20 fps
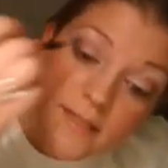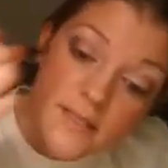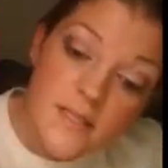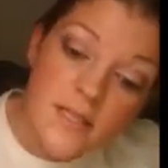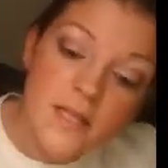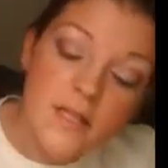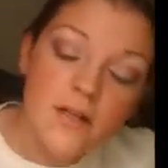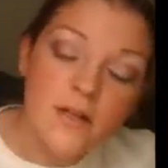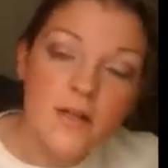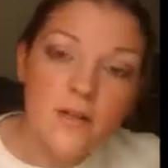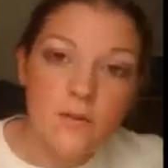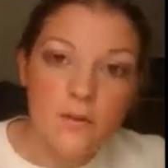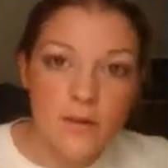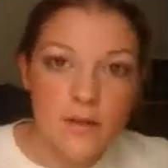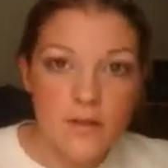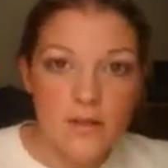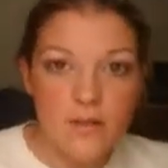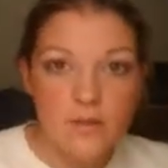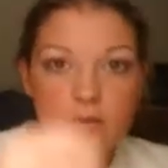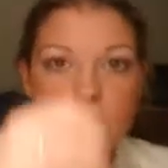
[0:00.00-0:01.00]
thing you're going to
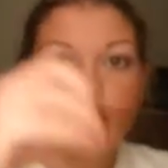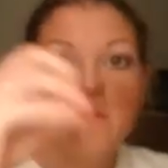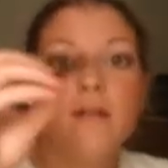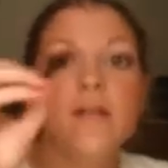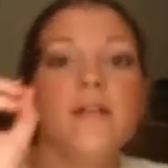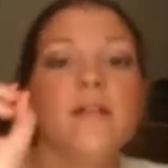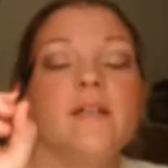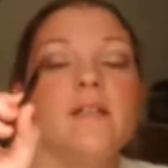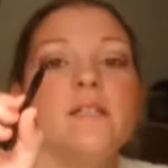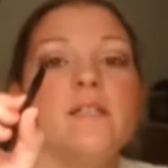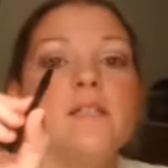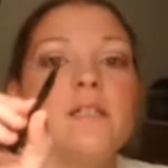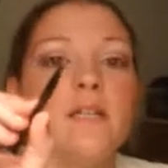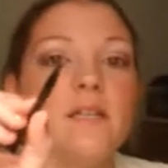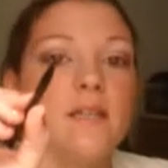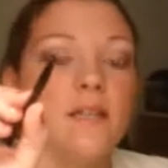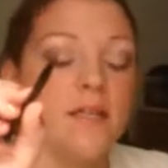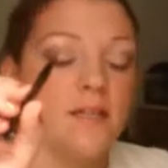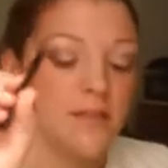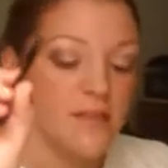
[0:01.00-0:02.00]
want to do is take
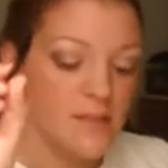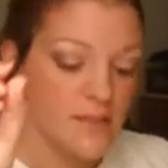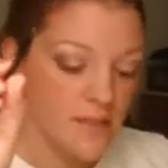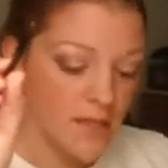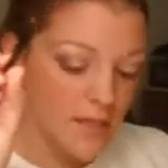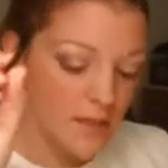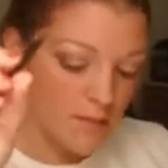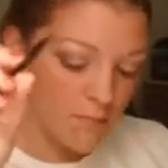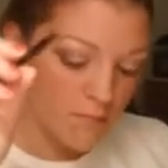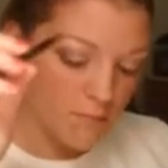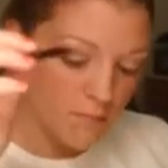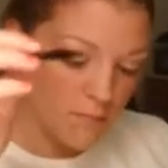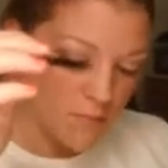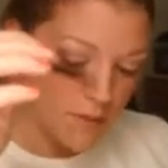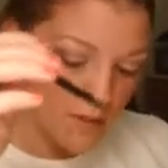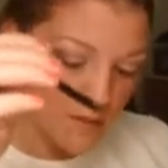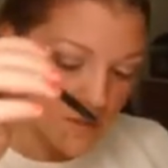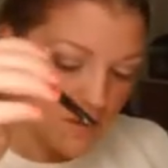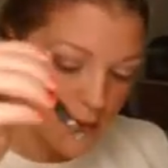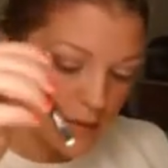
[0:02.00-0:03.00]
that same
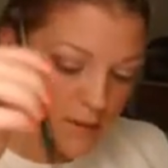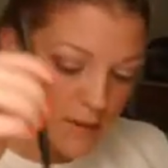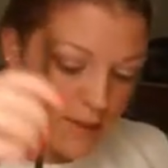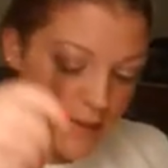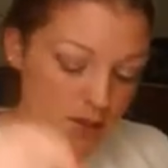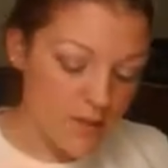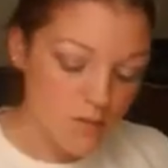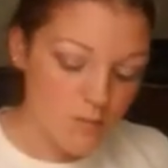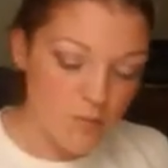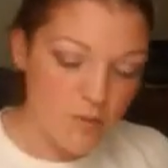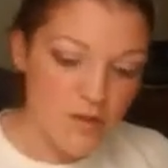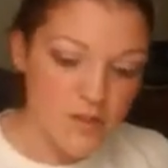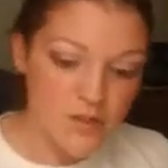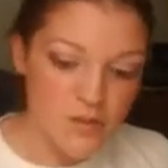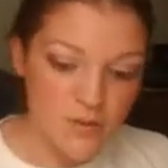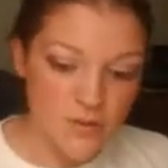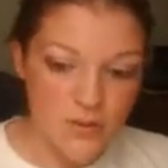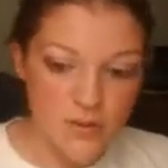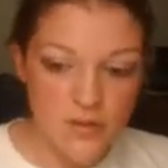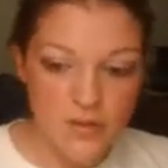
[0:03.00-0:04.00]
liner brush,
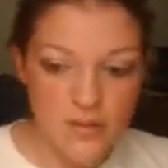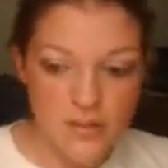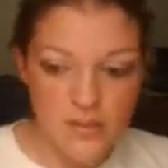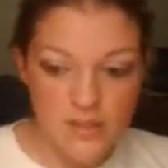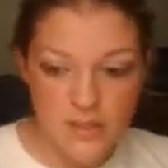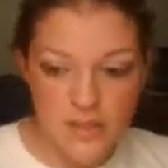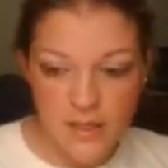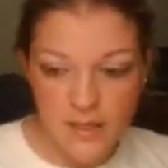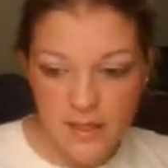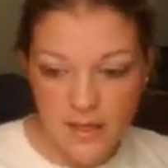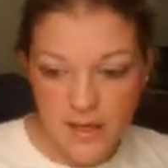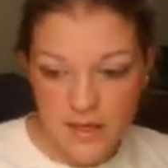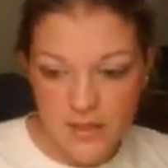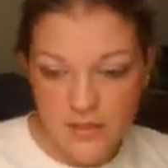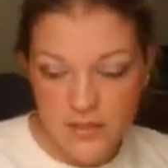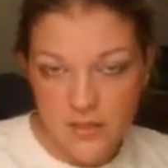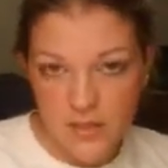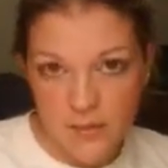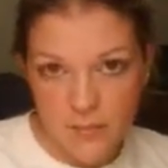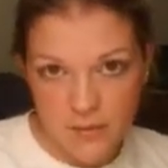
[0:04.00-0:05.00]
or you can take,
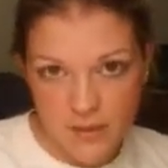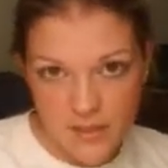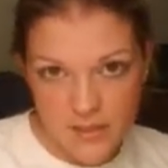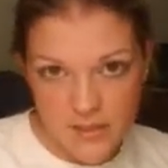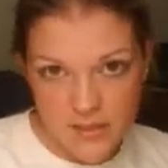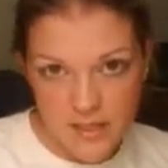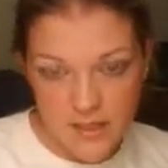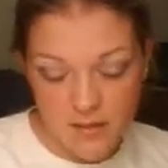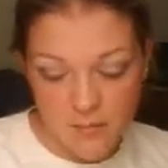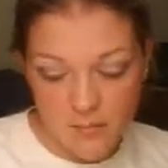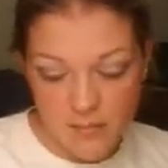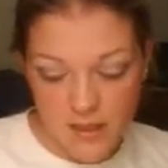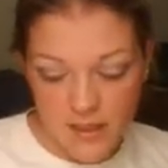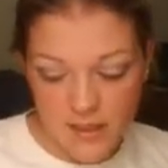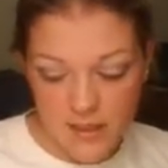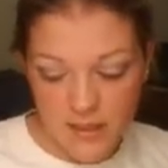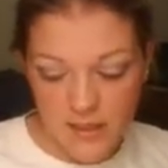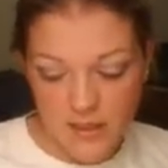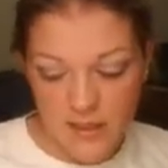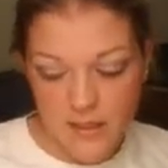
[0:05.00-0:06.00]
actually I'm going to take
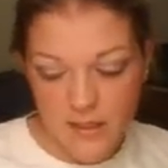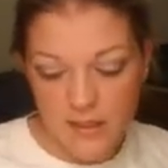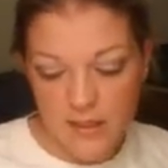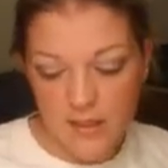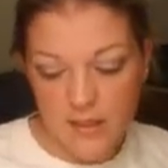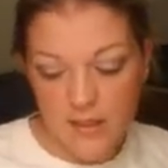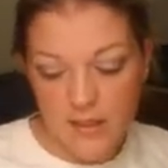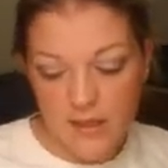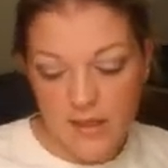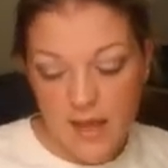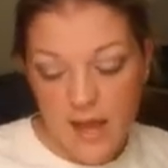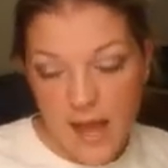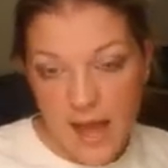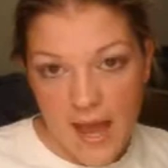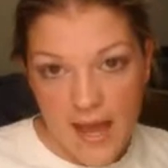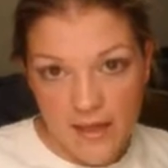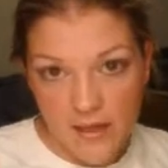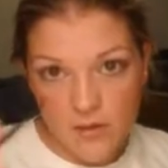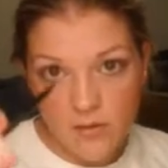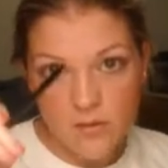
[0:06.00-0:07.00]
my
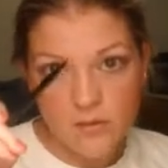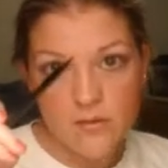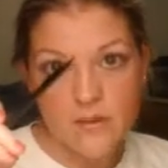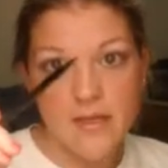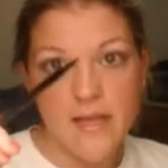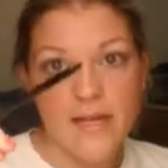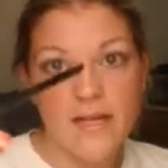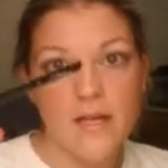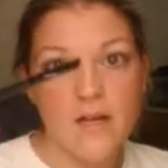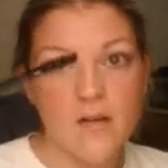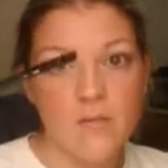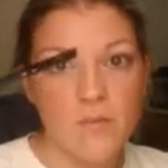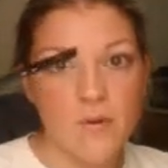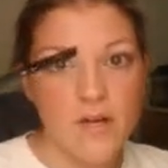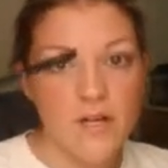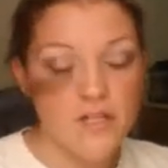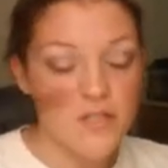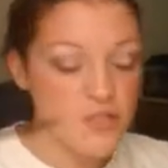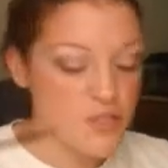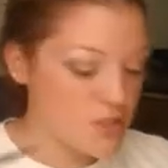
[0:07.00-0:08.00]
angled liner
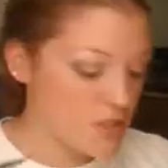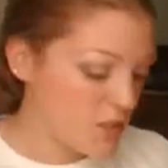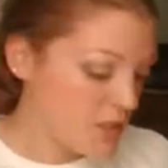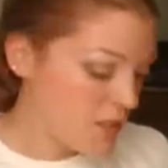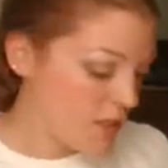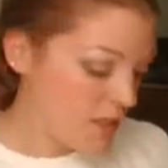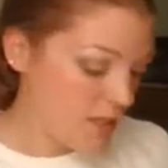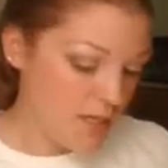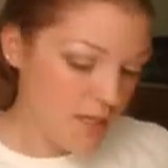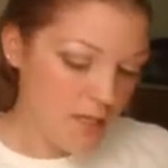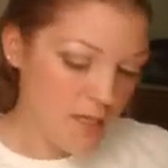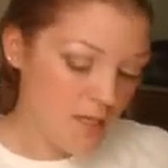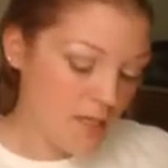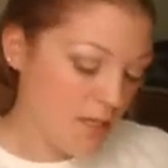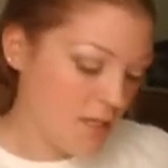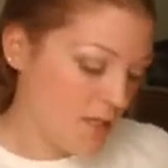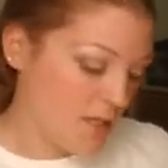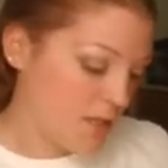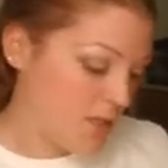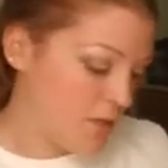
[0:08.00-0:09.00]
brush,
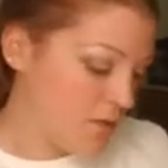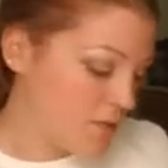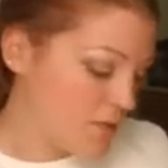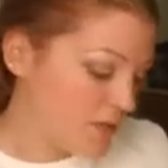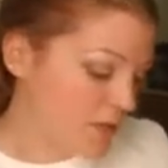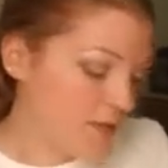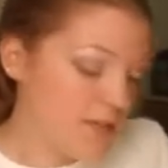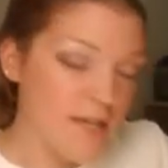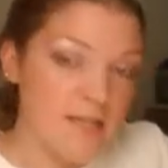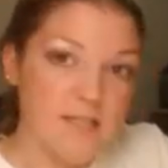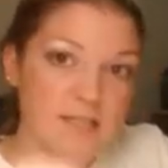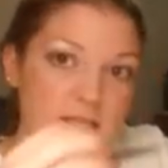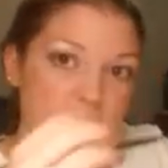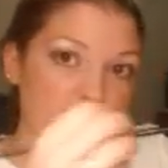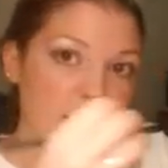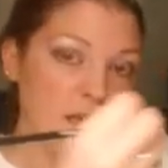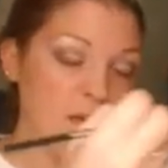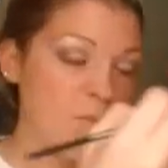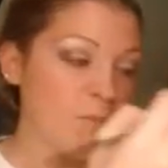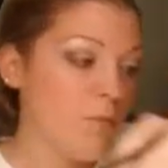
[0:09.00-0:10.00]
and using that
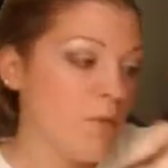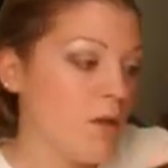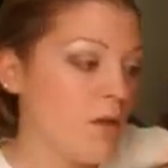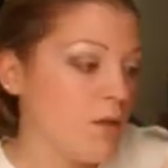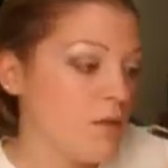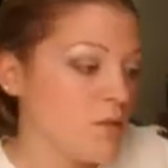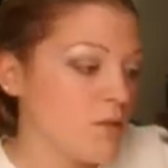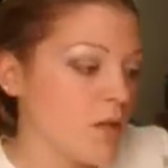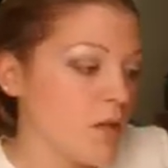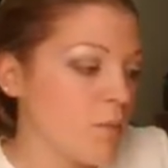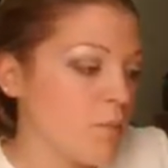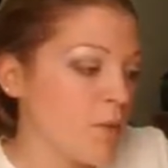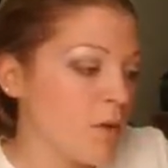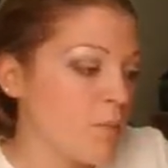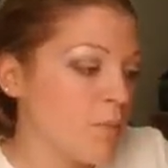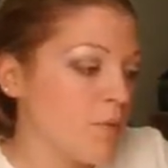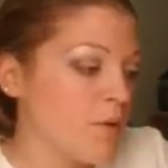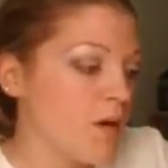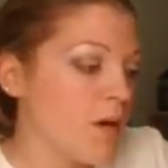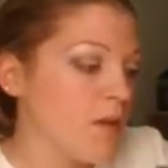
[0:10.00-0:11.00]
same dark
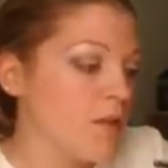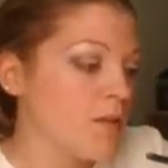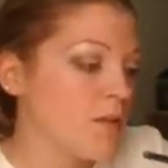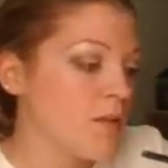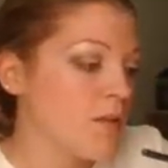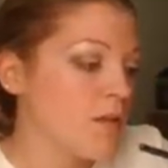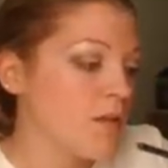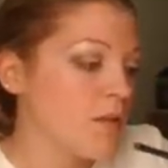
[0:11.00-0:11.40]
purple color,